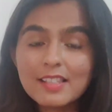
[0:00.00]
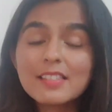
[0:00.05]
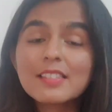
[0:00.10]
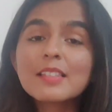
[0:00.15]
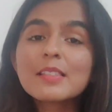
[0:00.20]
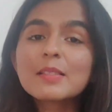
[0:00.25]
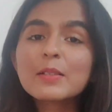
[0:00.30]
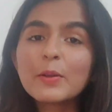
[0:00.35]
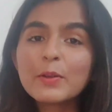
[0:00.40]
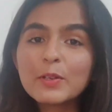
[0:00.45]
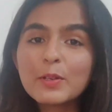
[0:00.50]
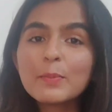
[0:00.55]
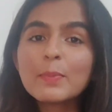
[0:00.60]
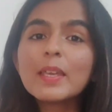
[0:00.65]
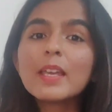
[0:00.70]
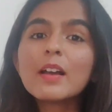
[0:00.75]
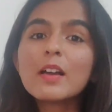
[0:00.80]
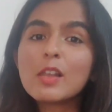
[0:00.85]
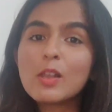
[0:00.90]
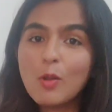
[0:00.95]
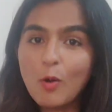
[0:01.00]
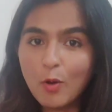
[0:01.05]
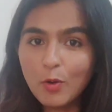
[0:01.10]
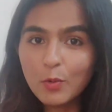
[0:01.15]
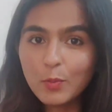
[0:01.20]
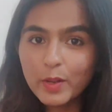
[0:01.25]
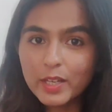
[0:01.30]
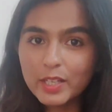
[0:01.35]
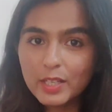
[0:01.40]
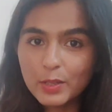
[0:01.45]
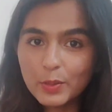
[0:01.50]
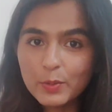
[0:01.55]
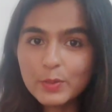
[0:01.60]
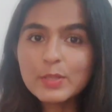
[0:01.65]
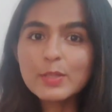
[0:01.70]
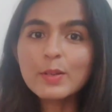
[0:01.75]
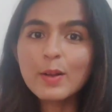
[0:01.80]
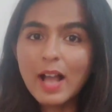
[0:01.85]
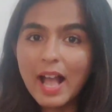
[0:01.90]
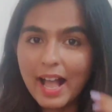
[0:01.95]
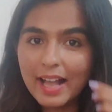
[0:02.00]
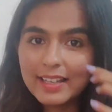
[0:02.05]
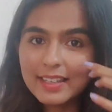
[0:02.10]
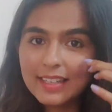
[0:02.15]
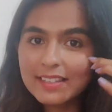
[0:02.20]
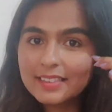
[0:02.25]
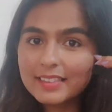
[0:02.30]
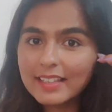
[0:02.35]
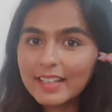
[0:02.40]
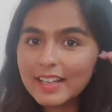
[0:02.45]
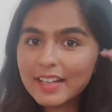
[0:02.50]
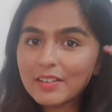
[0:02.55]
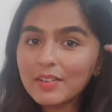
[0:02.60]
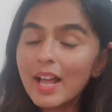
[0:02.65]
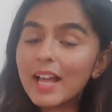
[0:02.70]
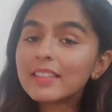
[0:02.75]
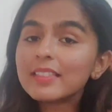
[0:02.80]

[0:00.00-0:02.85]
This is going to be a long video, so hang in there.